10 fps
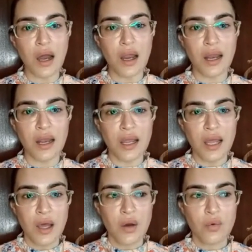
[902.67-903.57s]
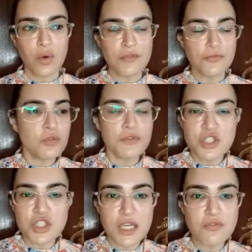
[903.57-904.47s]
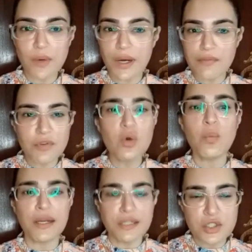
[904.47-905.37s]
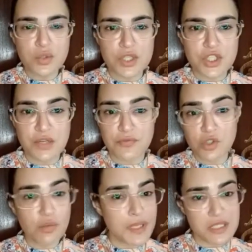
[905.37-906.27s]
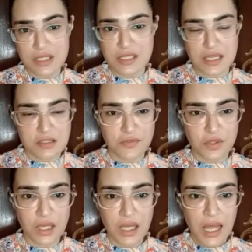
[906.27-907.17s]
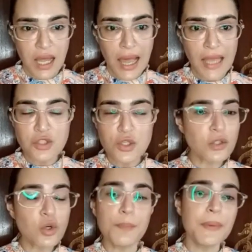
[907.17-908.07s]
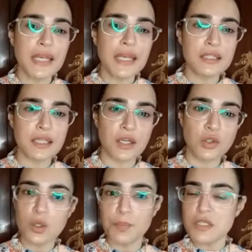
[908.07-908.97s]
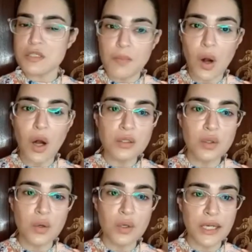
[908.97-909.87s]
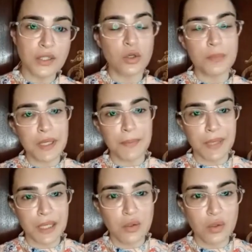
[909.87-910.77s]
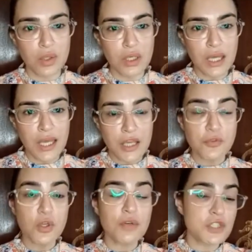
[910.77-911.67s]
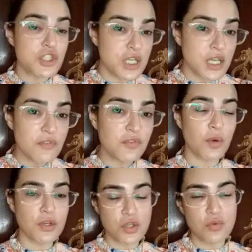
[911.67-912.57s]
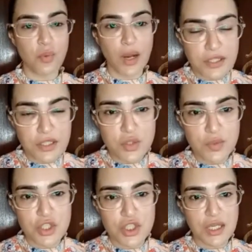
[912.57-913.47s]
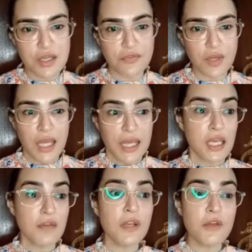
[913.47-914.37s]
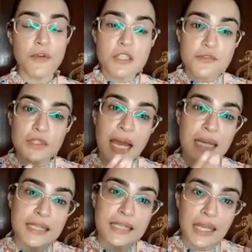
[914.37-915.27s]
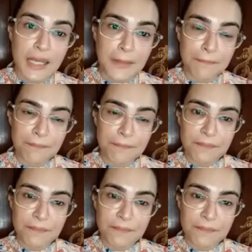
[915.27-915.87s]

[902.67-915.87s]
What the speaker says: are, if you've achieved whatever you wanted to achieve, you've been successful. And so it could be anything. It could be a small goal. It could be a big goal. If you have achieved what you wanted to achieve, even if it's for that day,